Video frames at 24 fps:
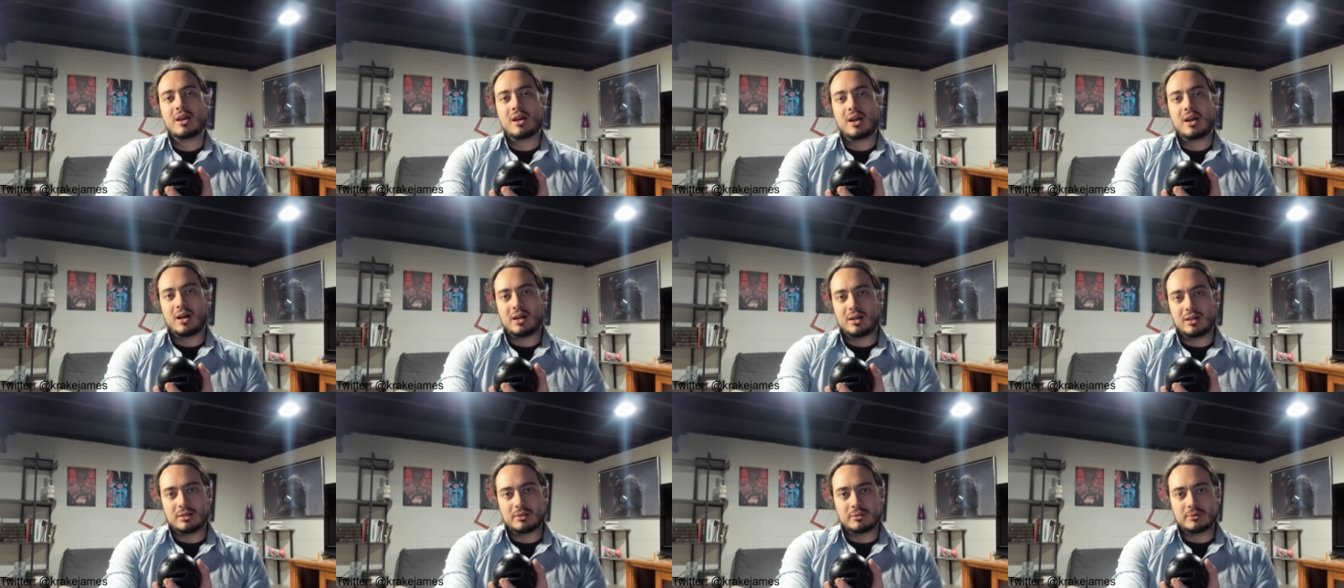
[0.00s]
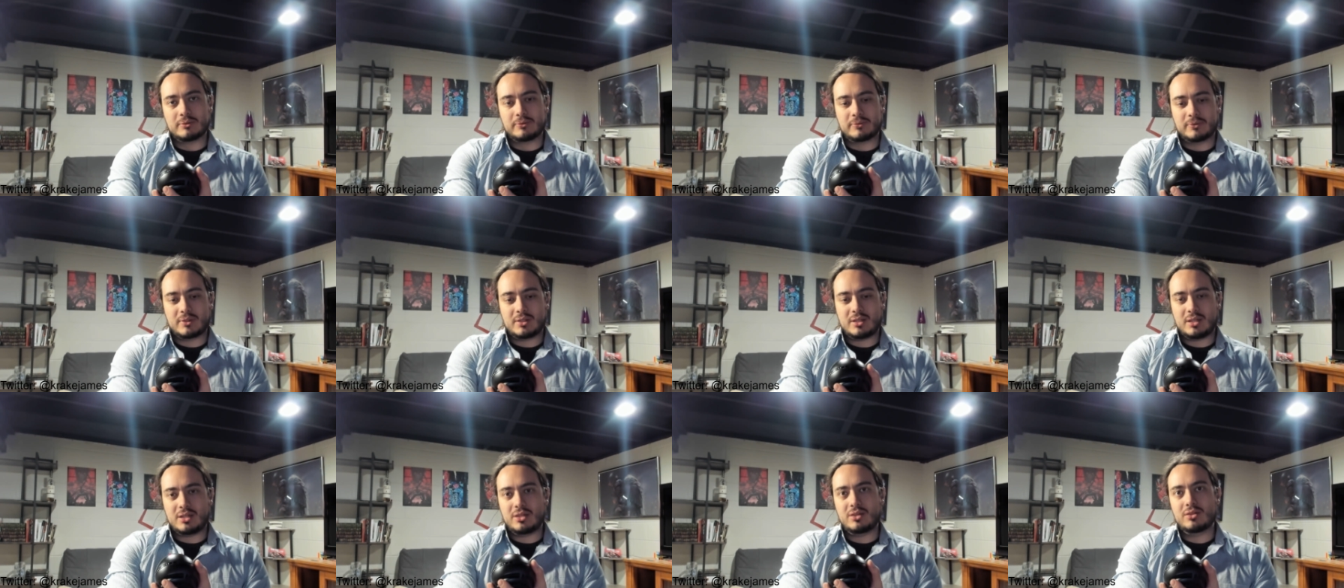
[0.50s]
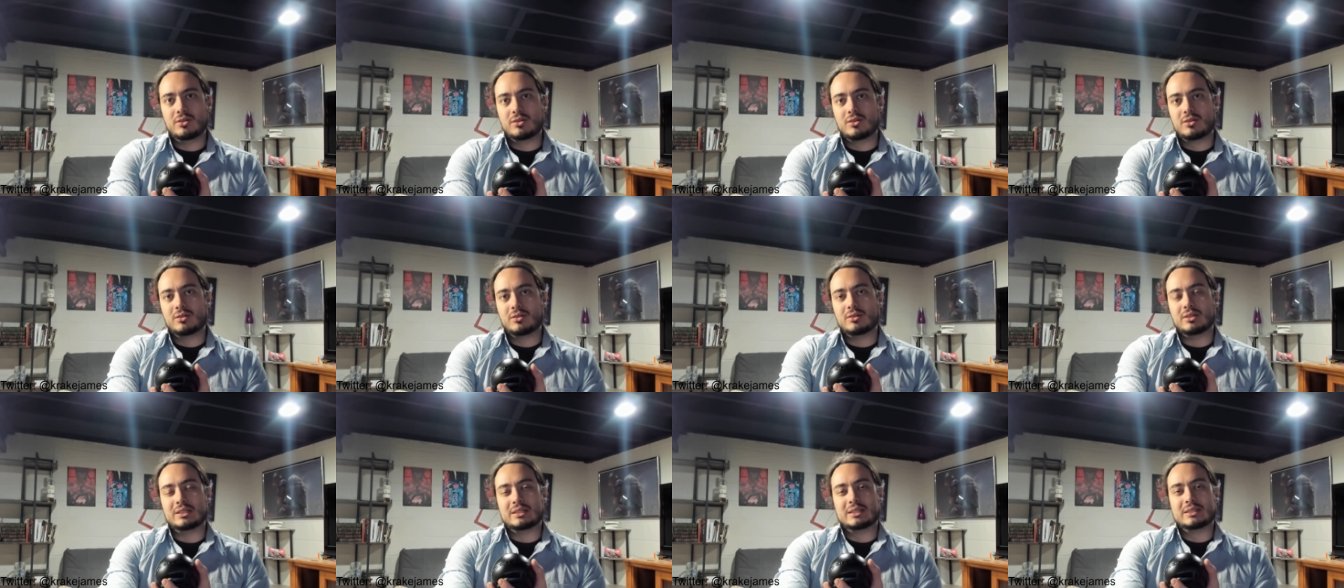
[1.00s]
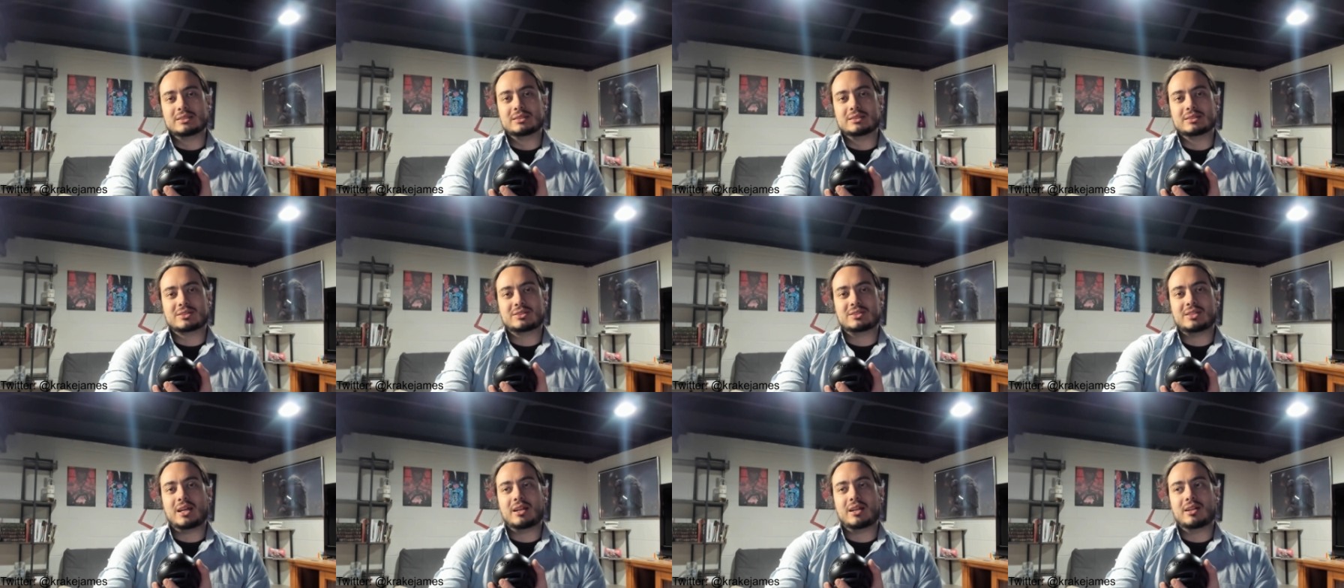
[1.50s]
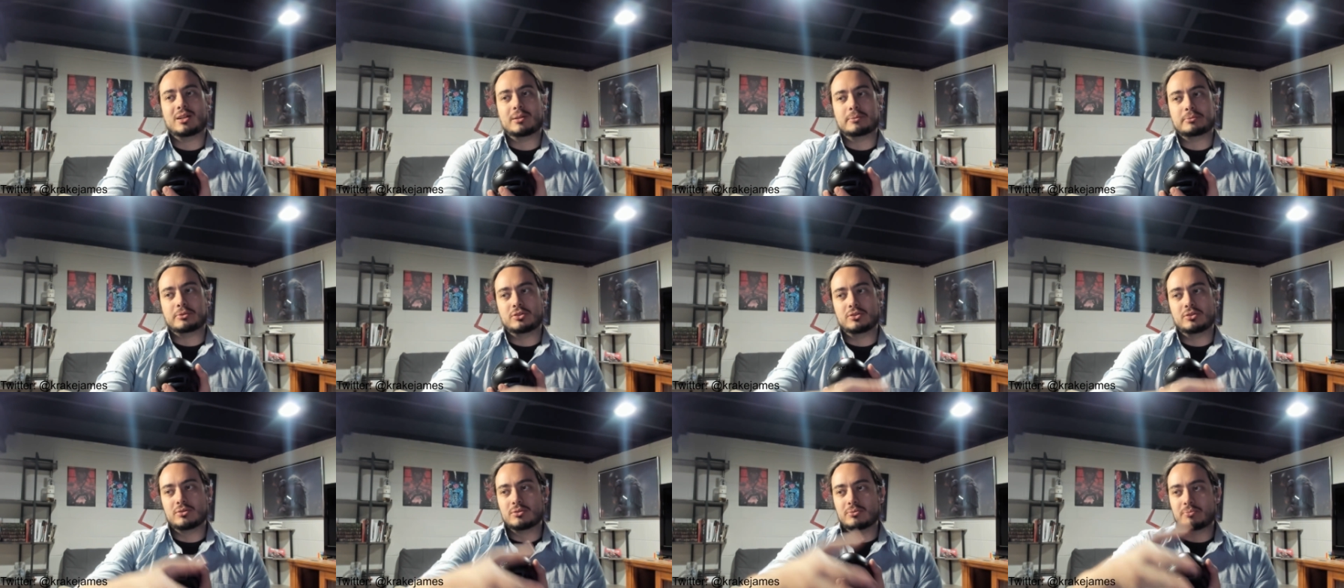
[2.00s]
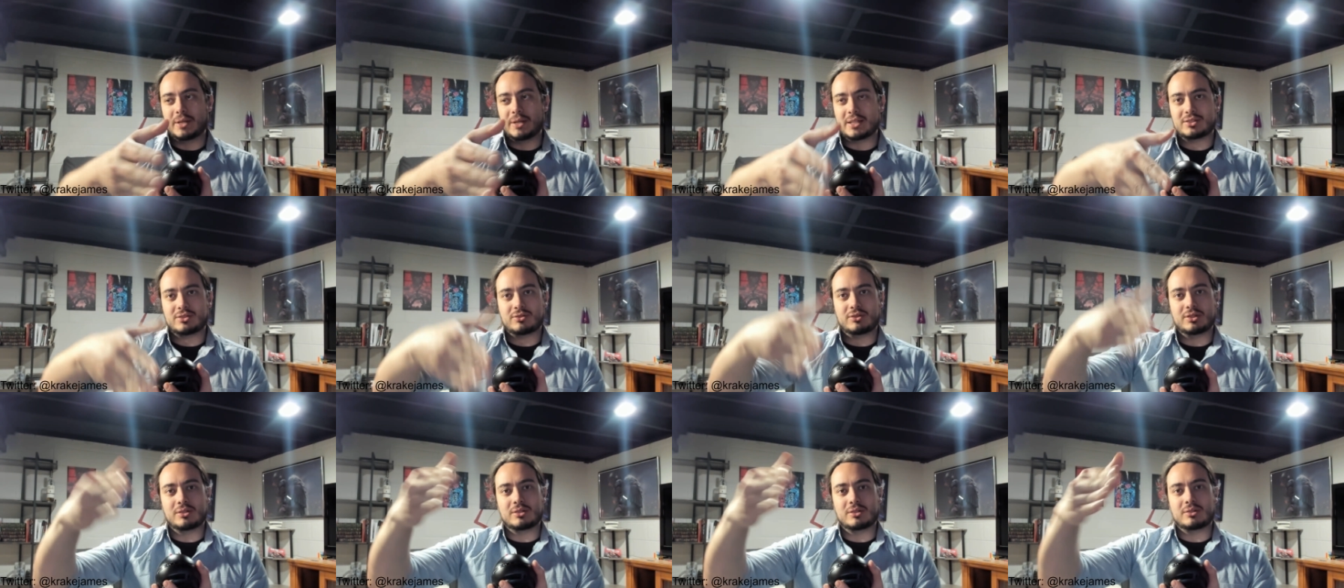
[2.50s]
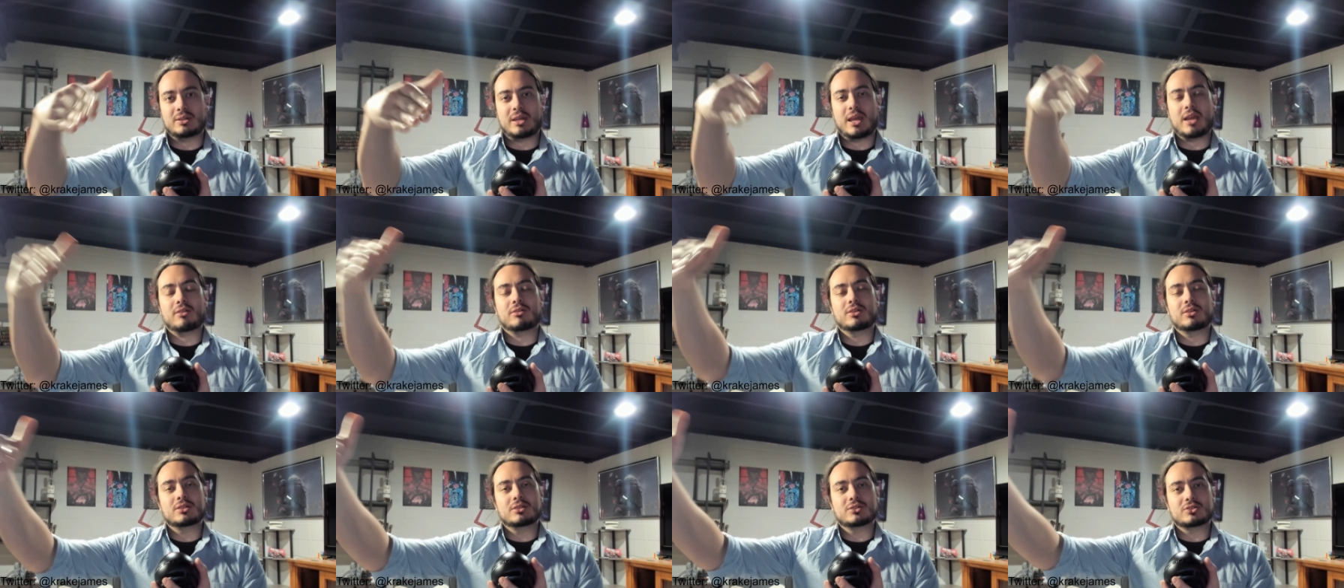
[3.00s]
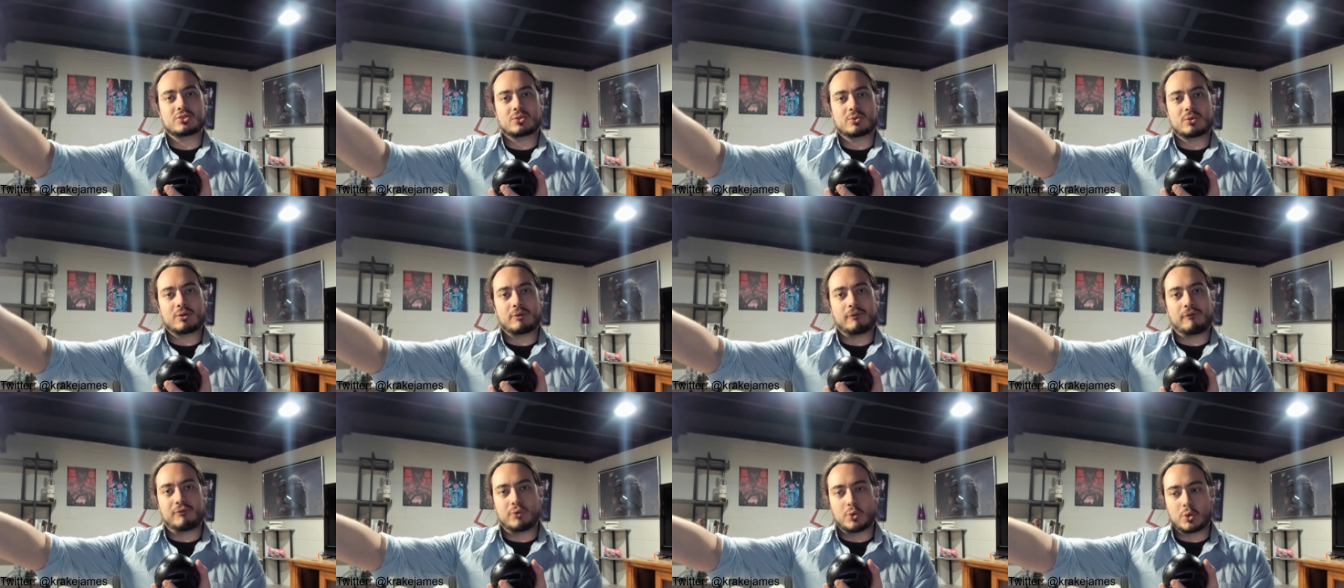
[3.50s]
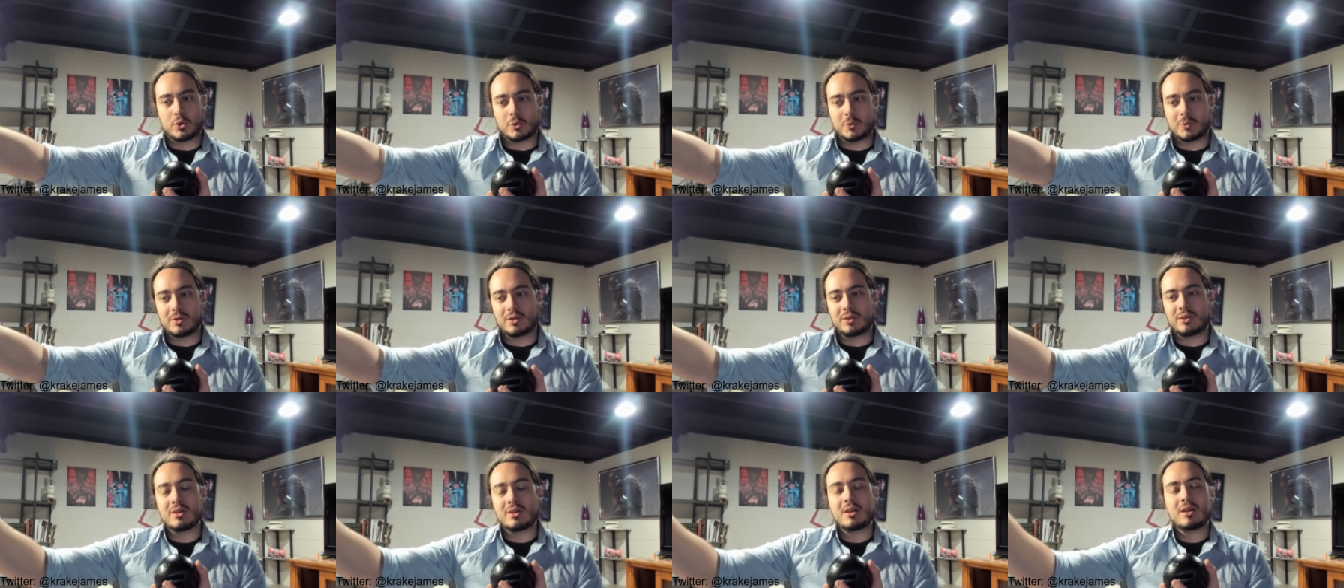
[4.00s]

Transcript: of Kiel is set up to basically carry the story forward